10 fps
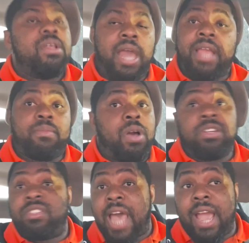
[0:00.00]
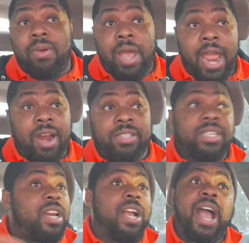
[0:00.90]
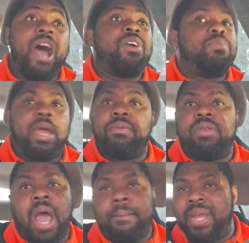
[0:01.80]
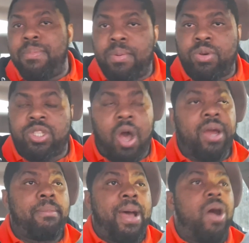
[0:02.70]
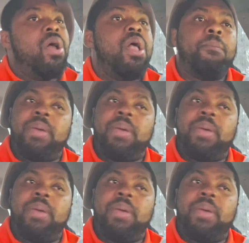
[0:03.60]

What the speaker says: like a Zach Harrison, a guy that not many people was talking about.